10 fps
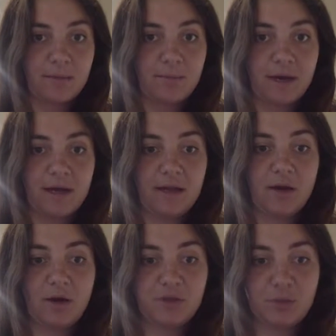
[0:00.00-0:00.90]
but
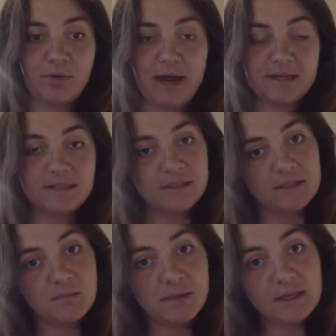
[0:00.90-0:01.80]
also practicing
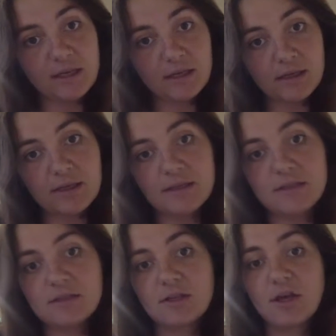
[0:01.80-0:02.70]
speaking,
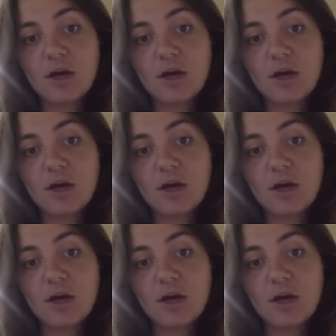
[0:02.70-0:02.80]
is